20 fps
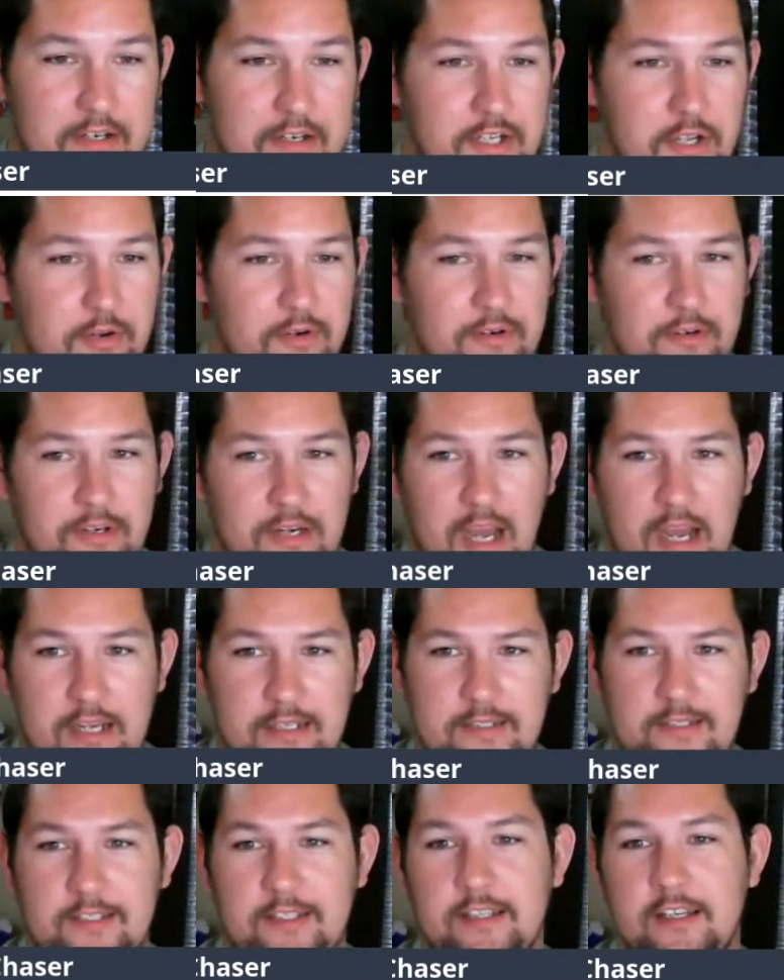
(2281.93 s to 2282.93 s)
Dude,
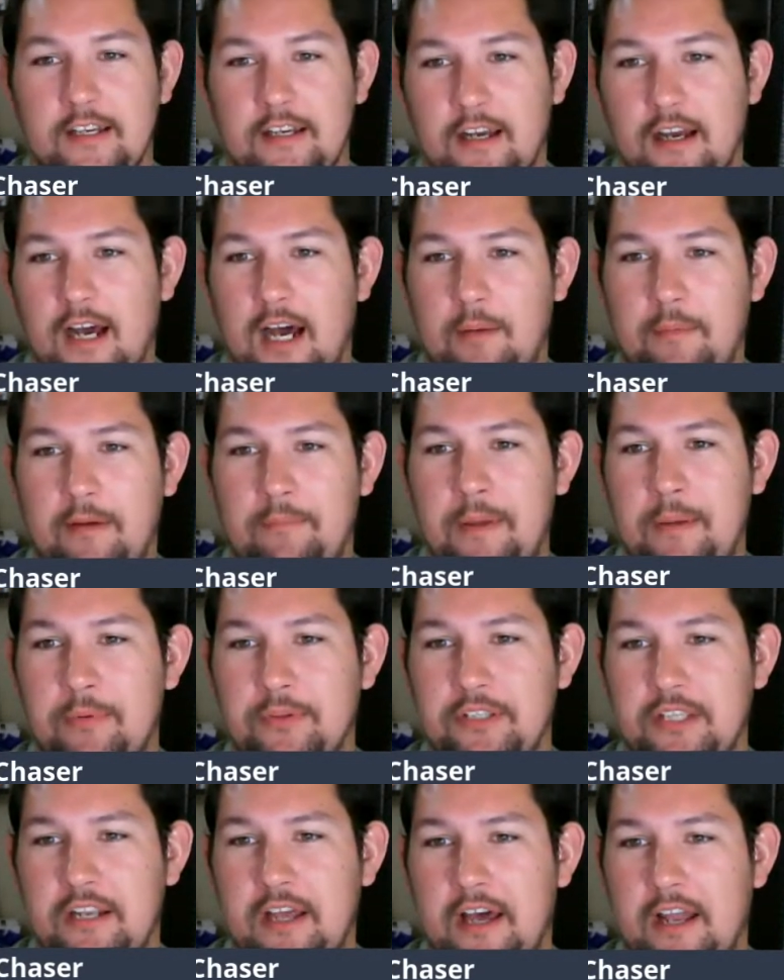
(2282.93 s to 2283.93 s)
nice. Um, if people
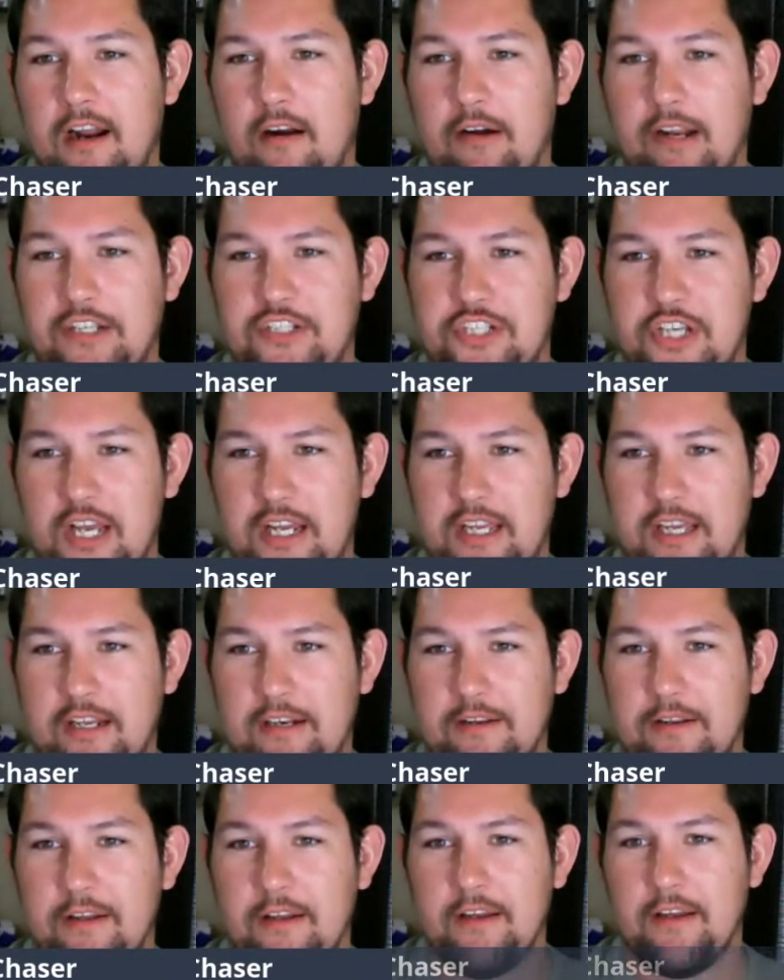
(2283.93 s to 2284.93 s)
did not already check
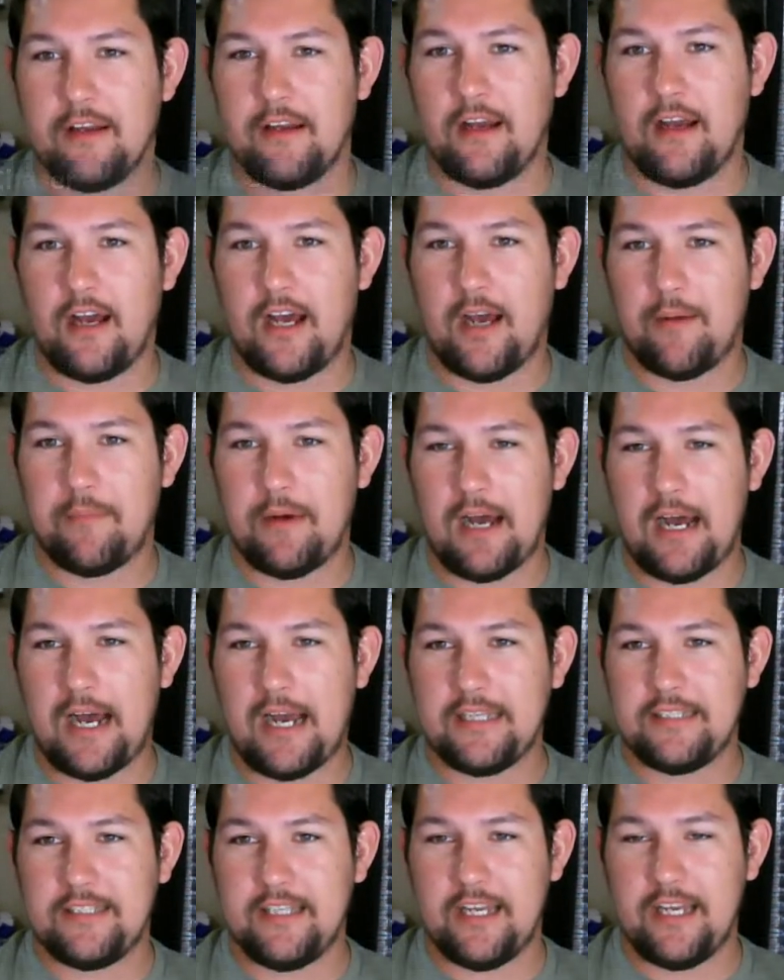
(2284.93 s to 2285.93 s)
it, um,
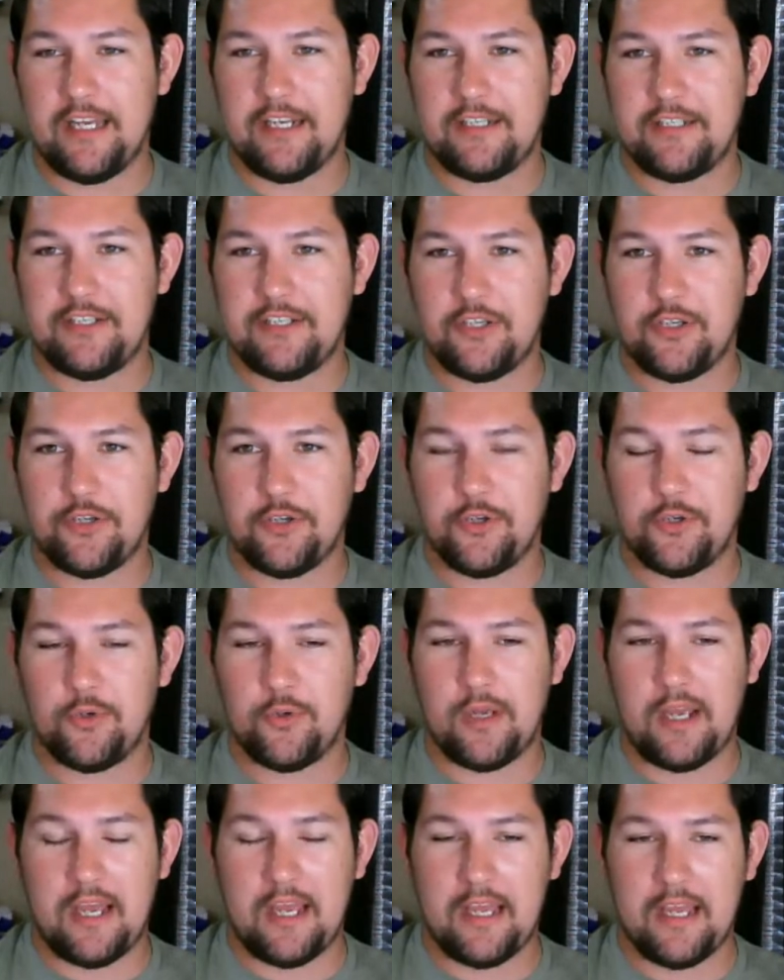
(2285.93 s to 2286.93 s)
I did do
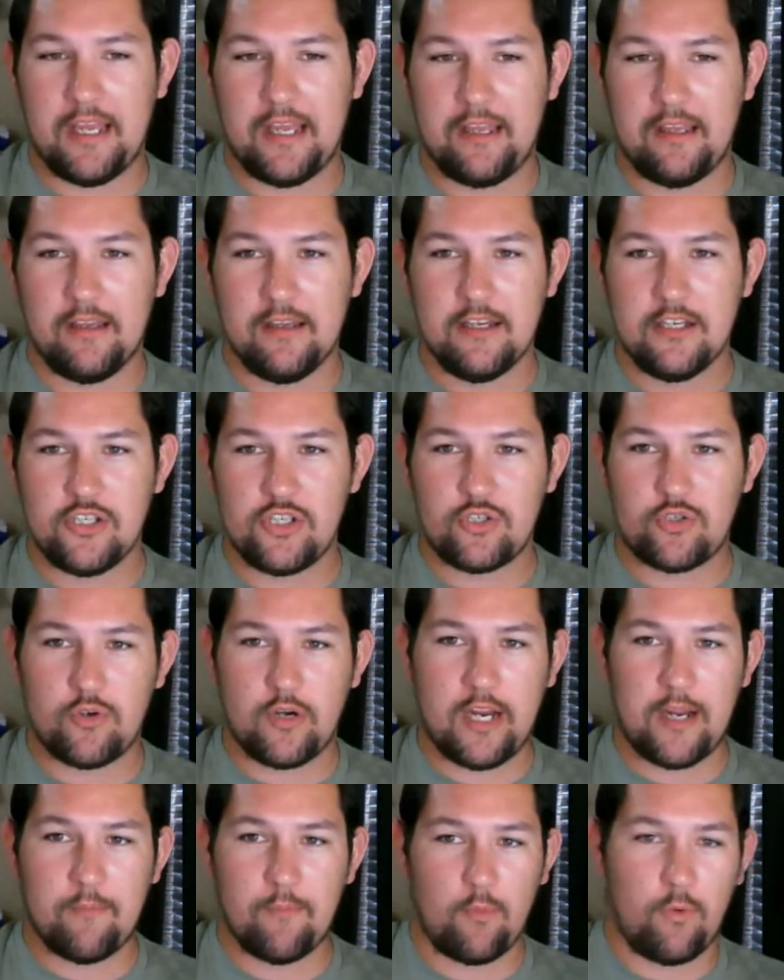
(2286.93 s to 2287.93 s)
a
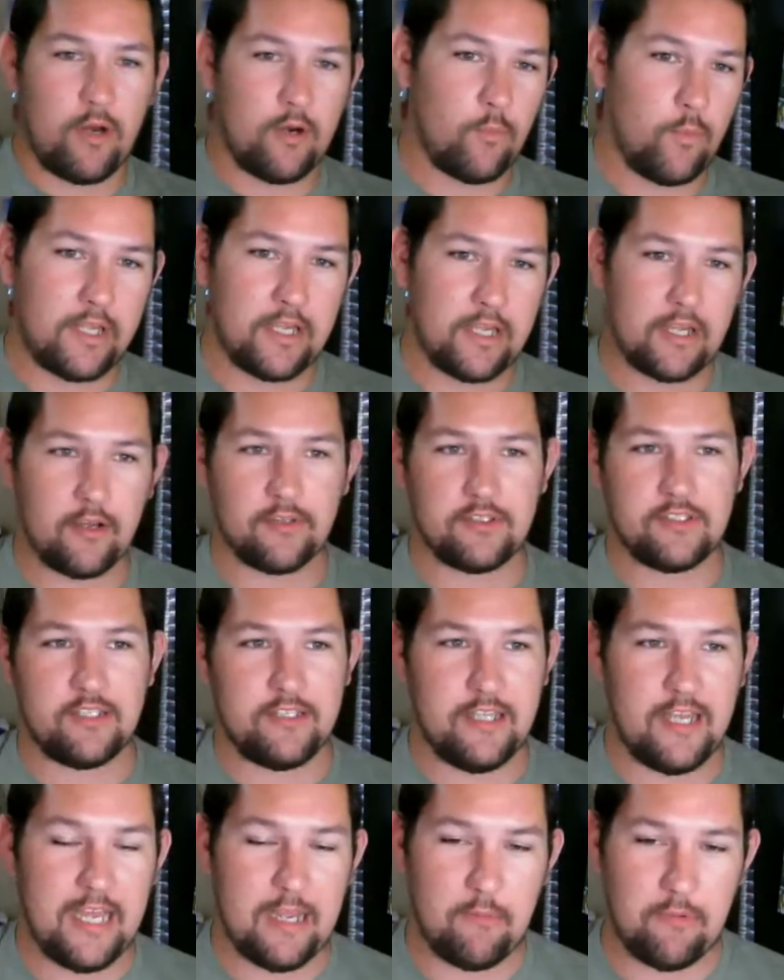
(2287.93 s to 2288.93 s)
stream one week ago
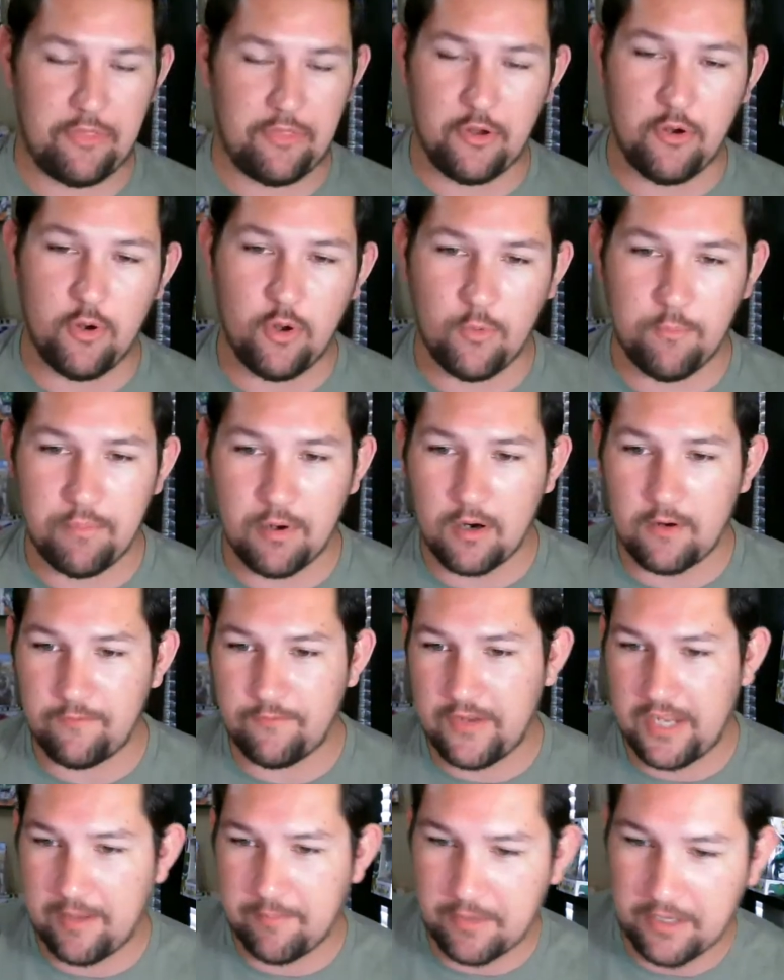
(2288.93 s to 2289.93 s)
today with the whole Berk
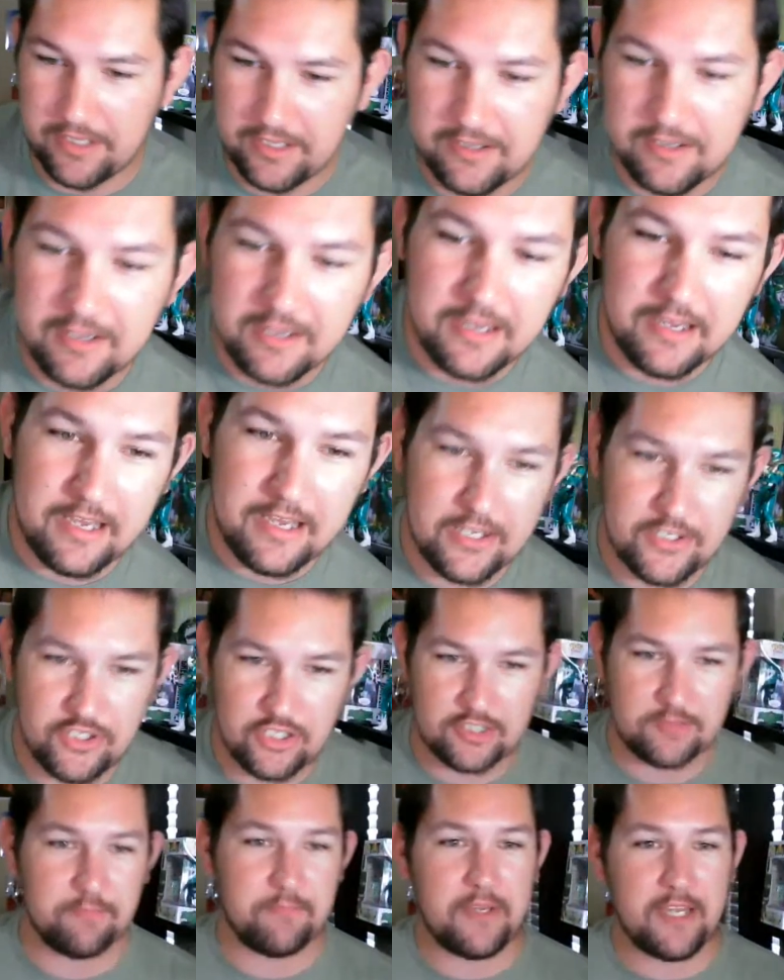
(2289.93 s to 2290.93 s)
family. It's
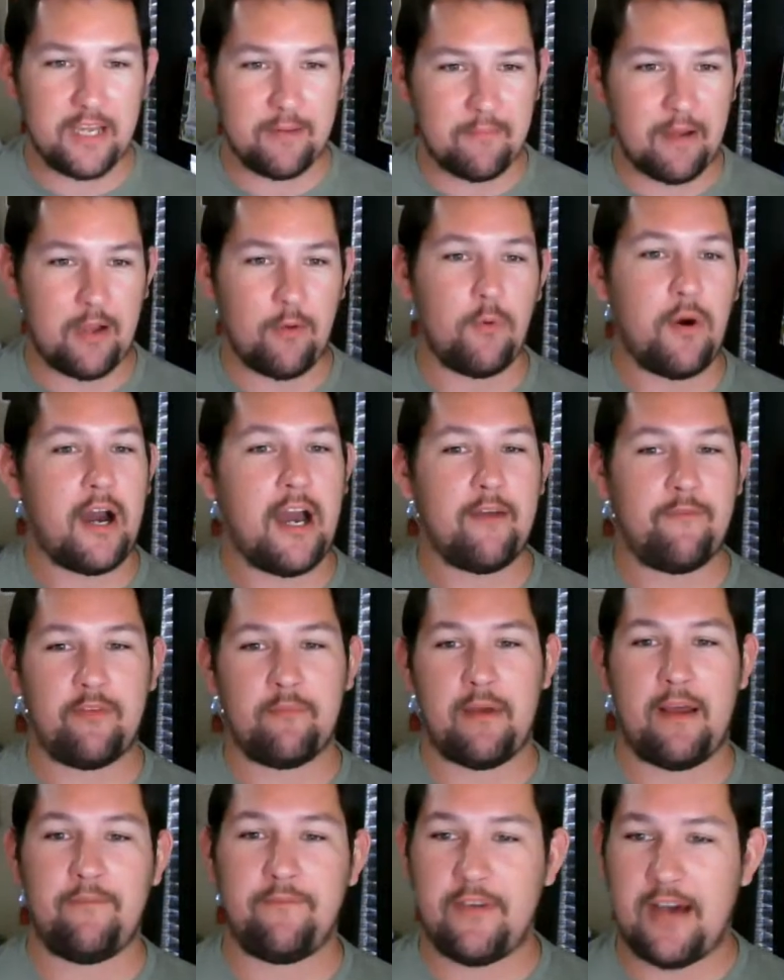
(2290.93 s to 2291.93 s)
just me and my wife and
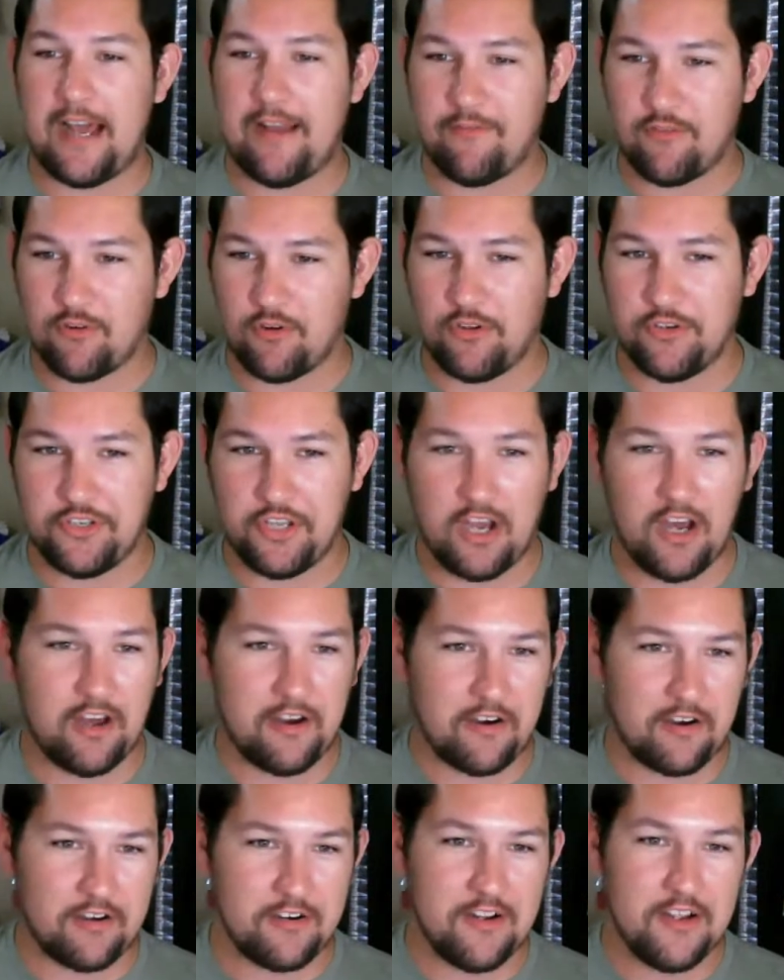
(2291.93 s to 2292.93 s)
my five year old
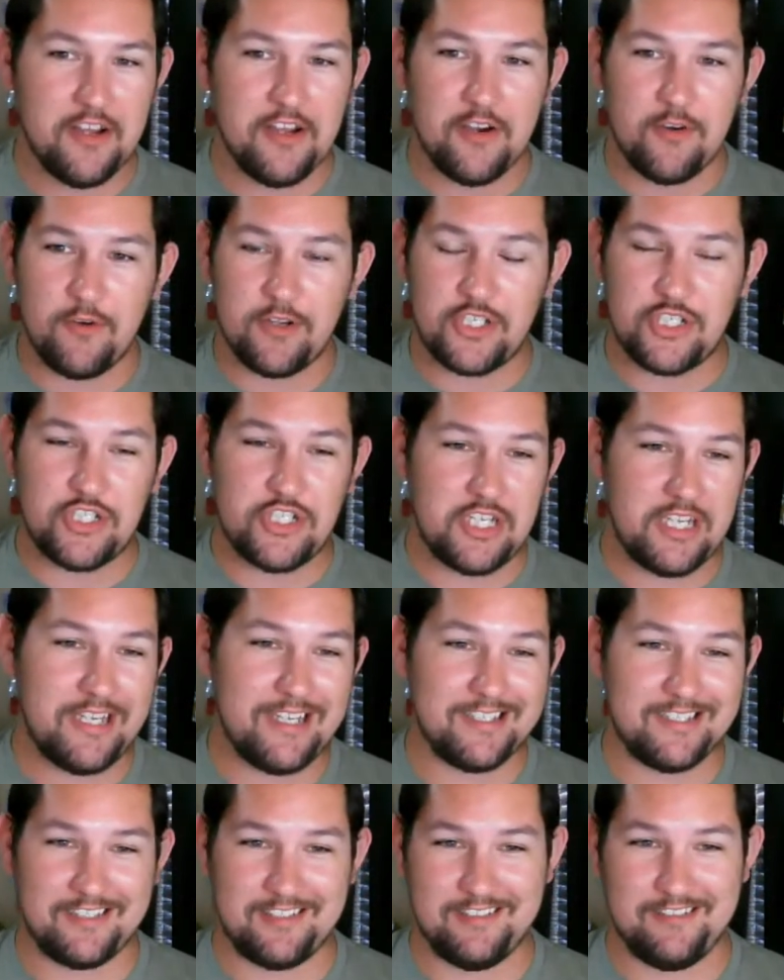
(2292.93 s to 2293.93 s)
daughter, which she
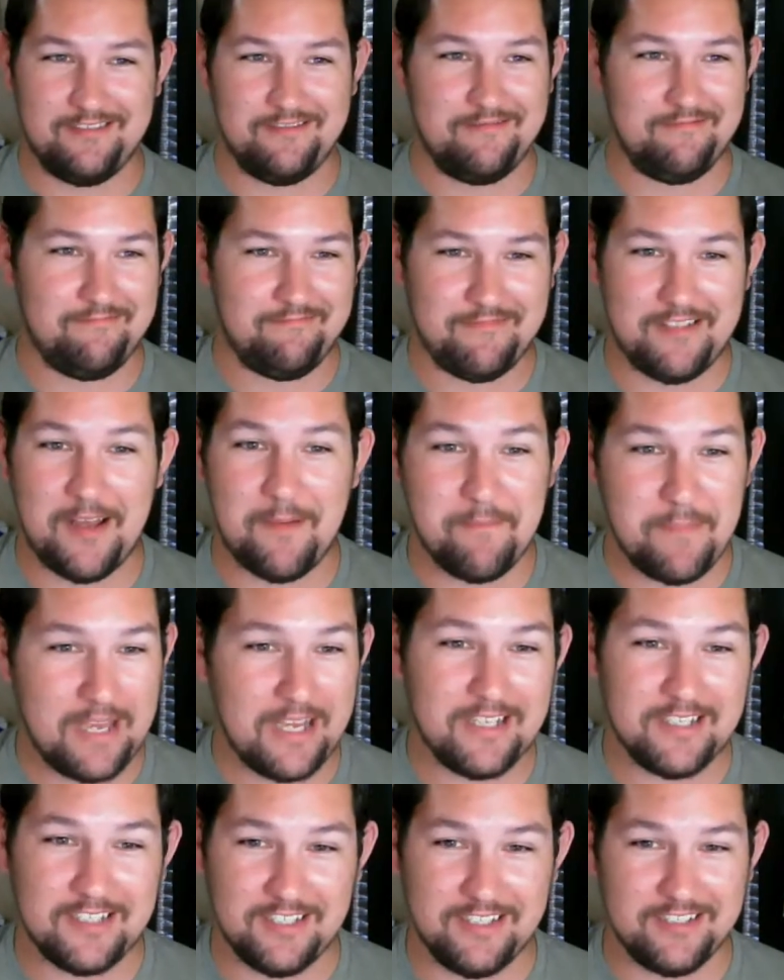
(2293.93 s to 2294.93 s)
is
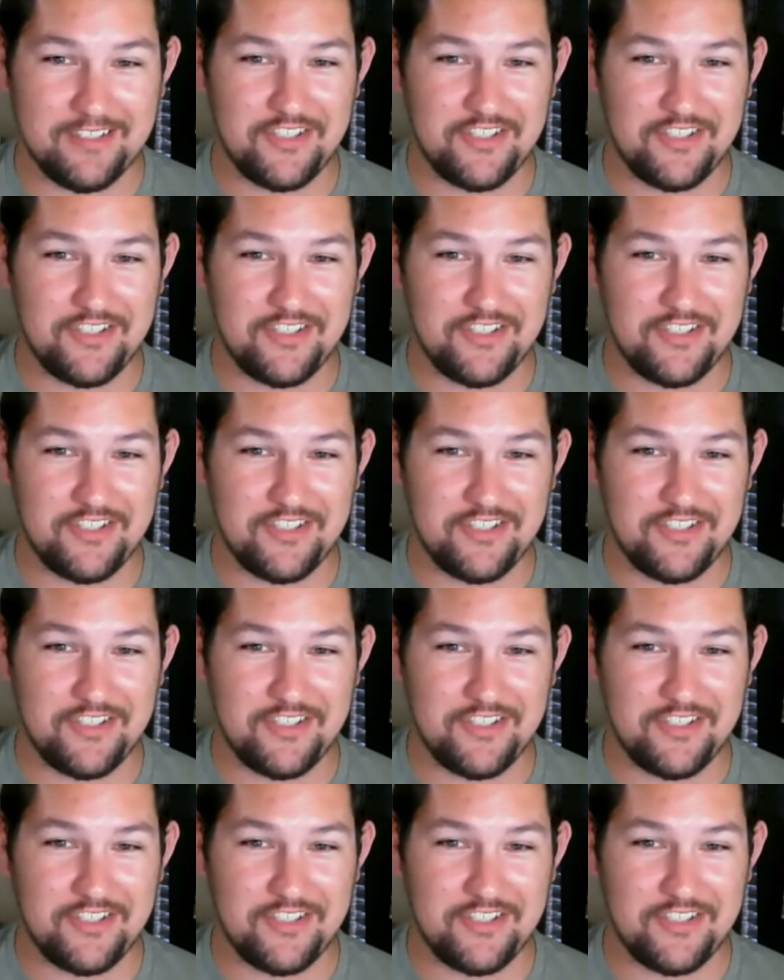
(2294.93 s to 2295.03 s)
amazing.